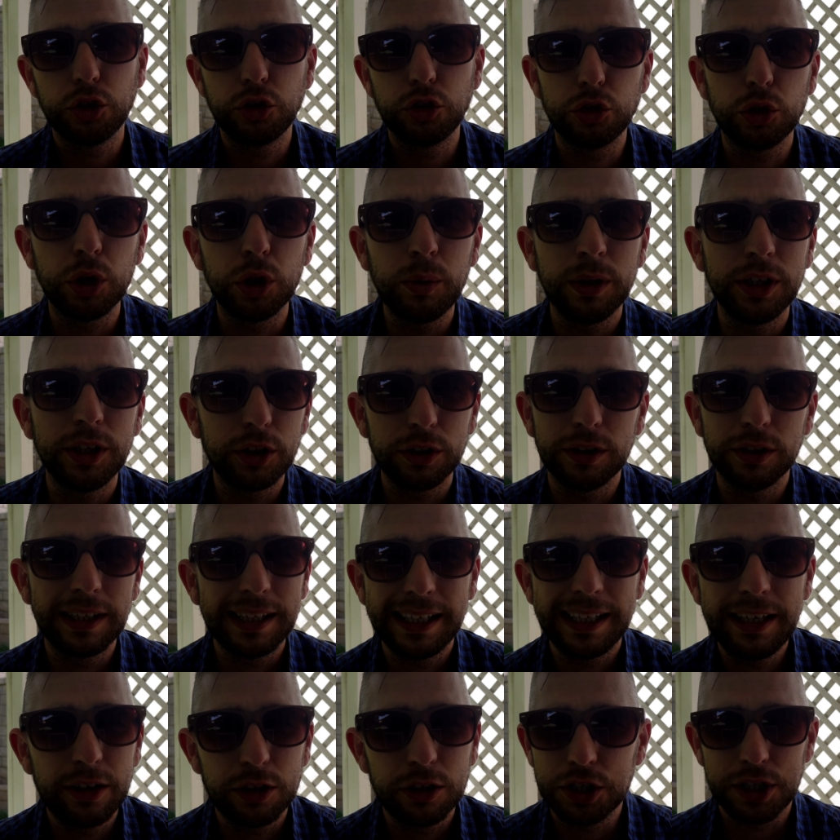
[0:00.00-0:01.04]
True and good
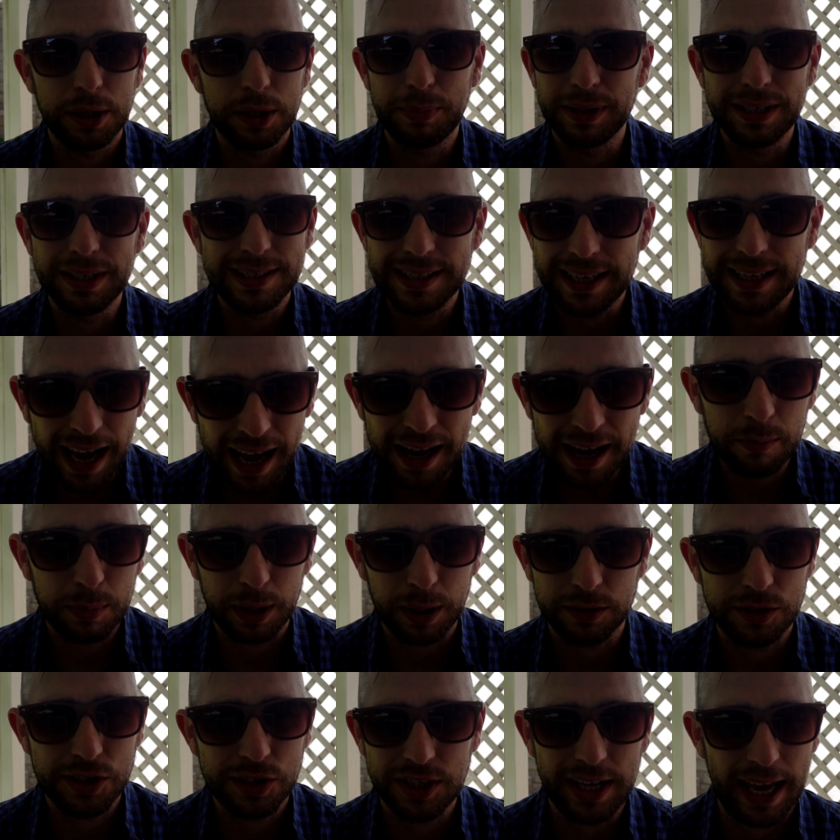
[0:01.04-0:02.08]
leadership is not
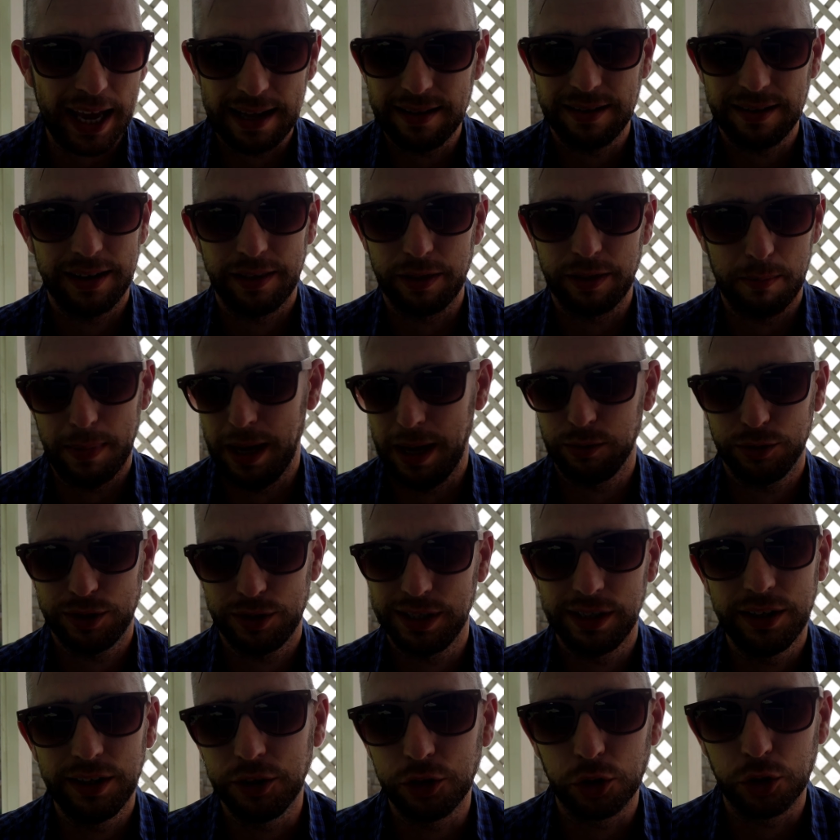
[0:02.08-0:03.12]
about scaling the
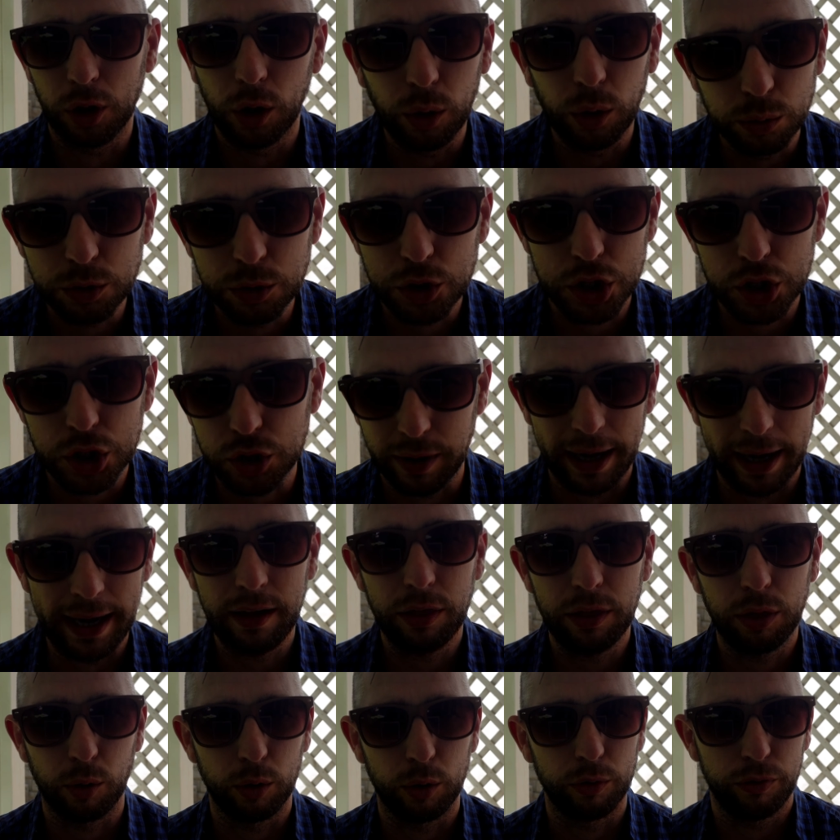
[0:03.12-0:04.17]
mountain in your own
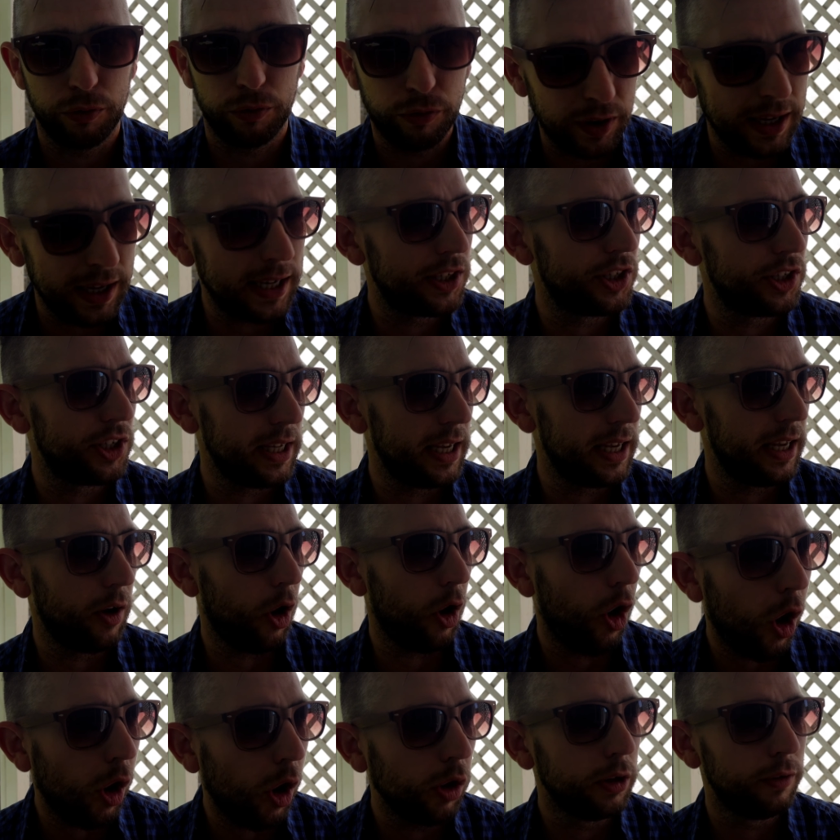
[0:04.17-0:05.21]
strength or fixing
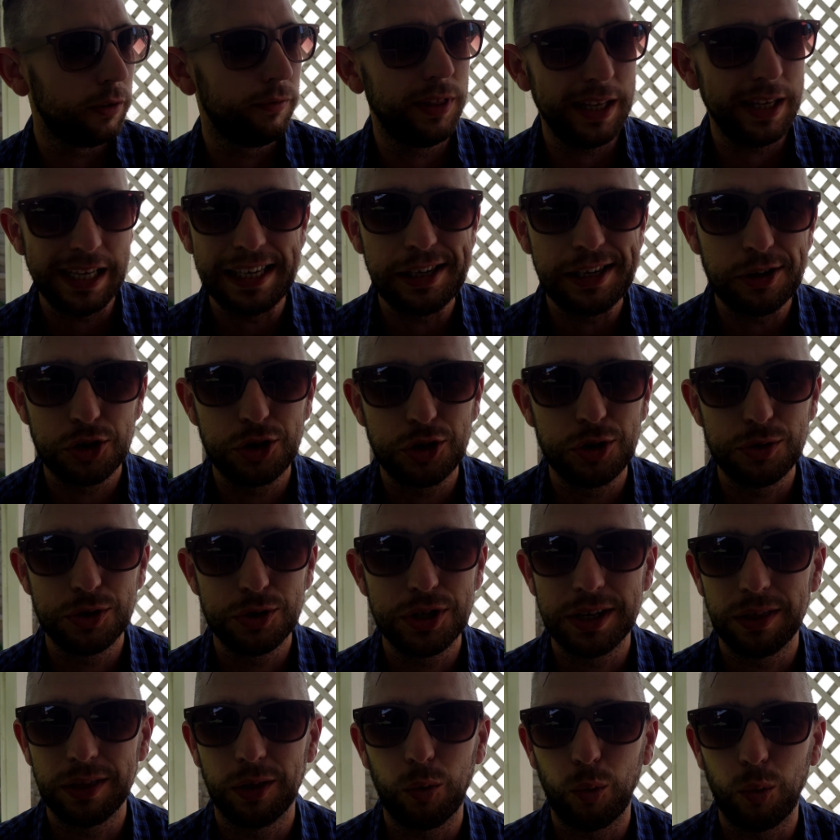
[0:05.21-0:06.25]
all of the
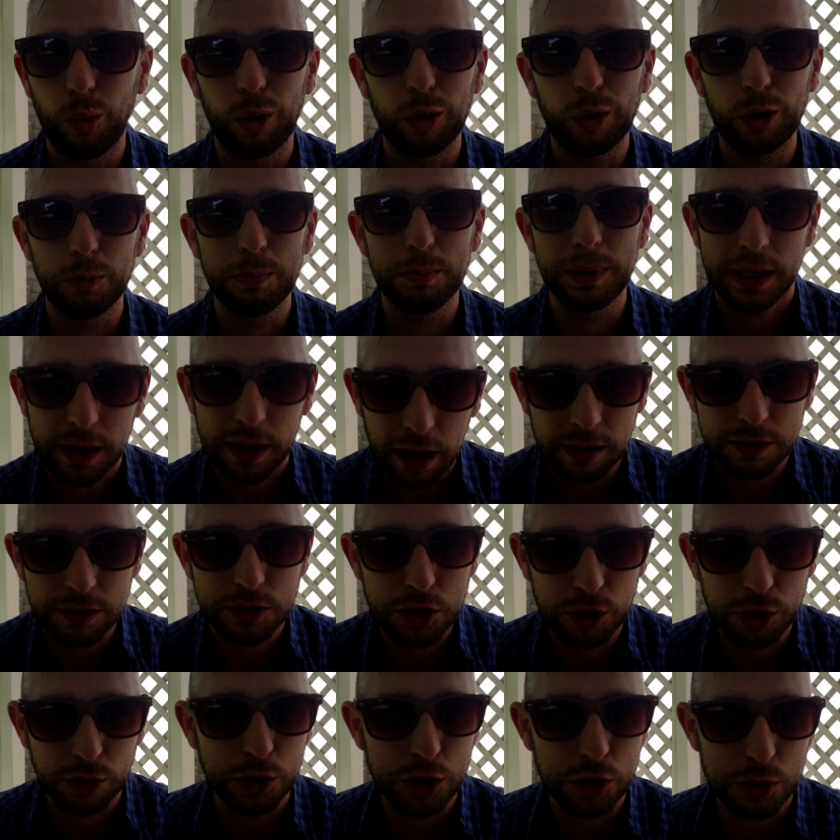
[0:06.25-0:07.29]
issues in the world
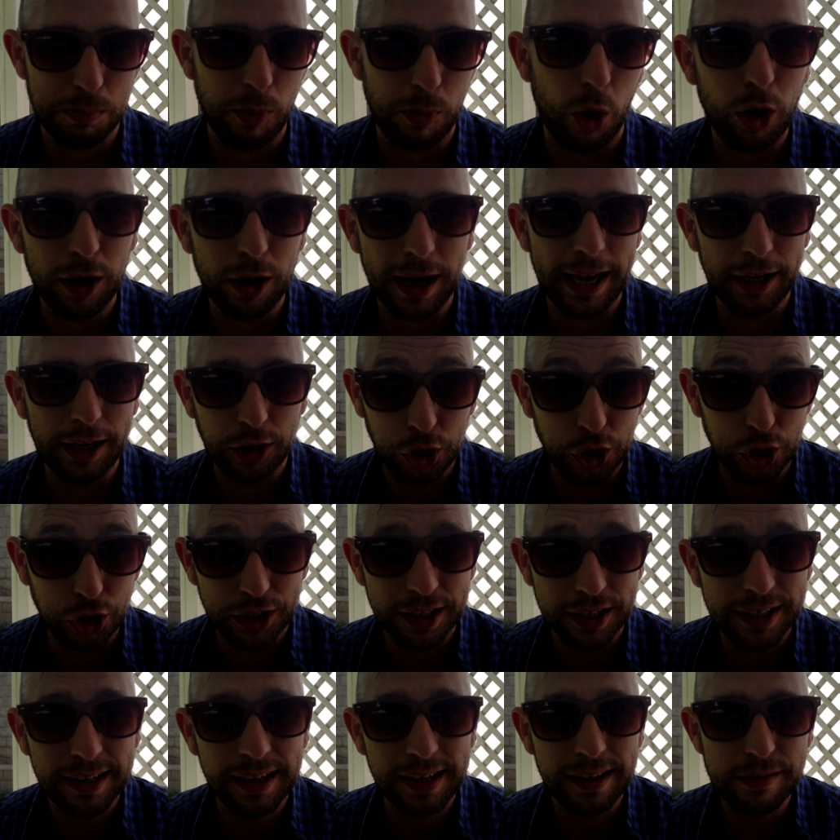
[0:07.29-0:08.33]
because you're smart and
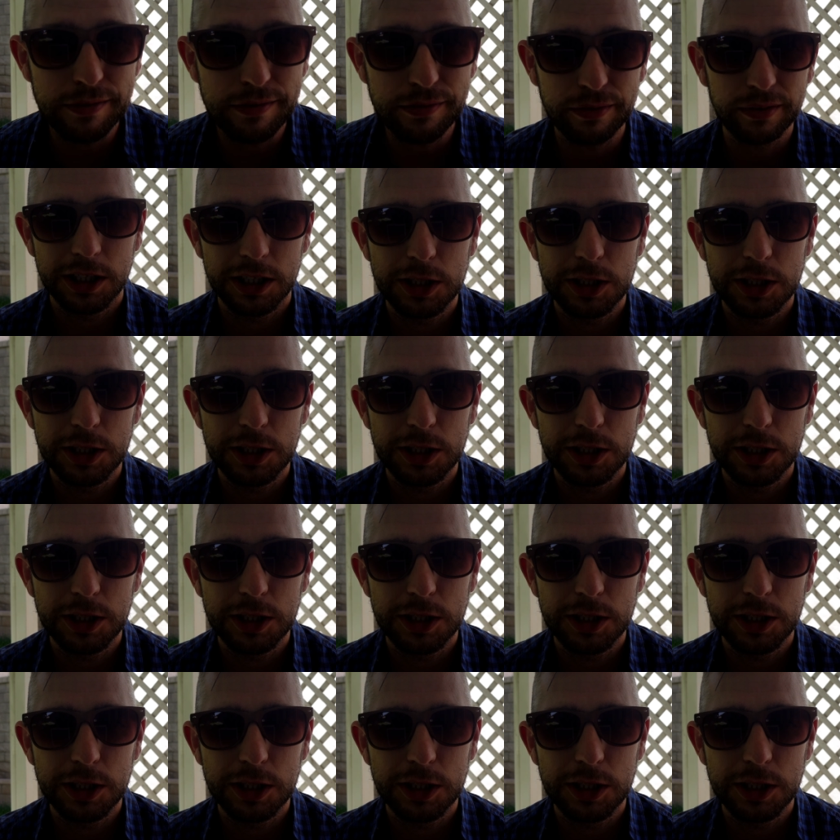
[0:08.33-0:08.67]
good enough.